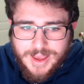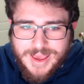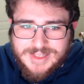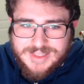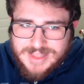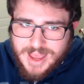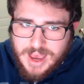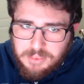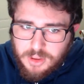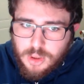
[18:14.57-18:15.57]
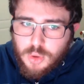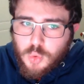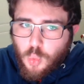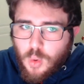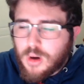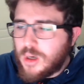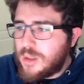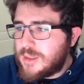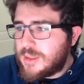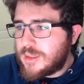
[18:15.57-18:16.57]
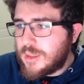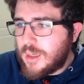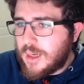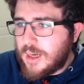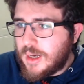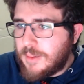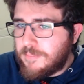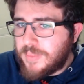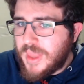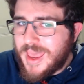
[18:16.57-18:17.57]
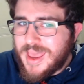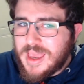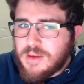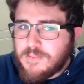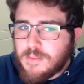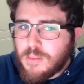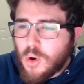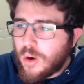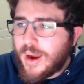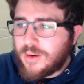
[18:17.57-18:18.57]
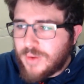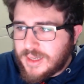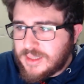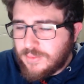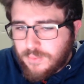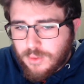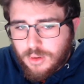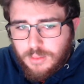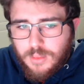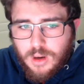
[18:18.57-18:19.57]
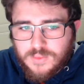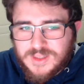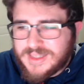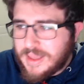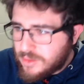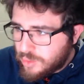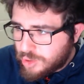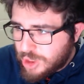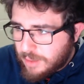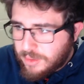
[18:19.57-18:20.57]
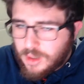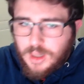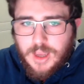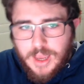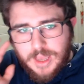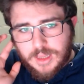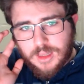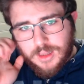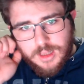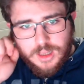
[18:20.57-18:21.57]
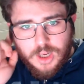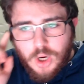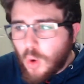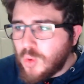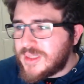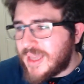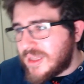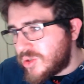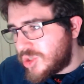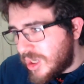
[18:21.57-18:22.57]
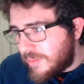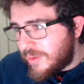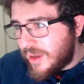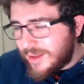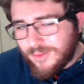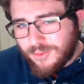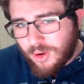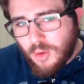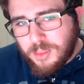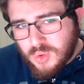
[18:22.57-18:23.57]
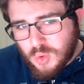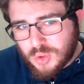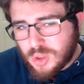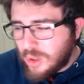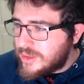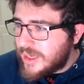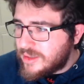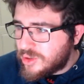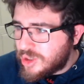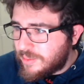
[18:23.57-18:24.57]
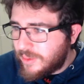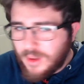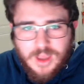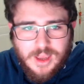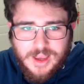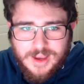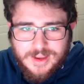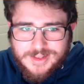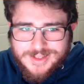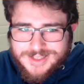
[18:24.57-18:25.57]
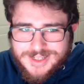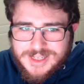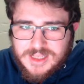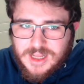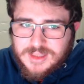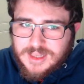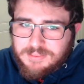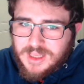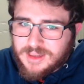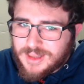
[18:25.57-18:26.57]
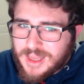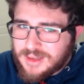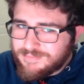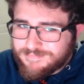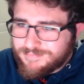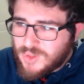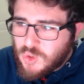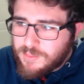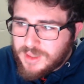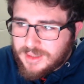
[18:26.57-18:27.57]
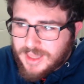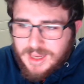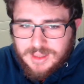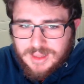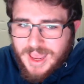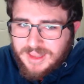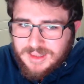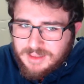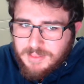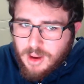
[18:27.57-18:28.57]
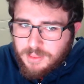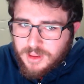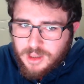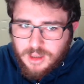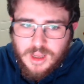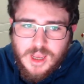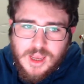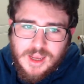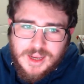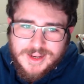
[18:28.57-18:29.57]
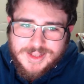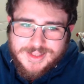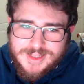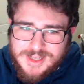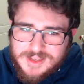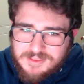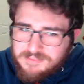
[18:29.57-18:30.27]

step towards a more aggressive form of censorship. And code censorship, open source code censorship, this is not something like to be taken lightly, in my opinion. This is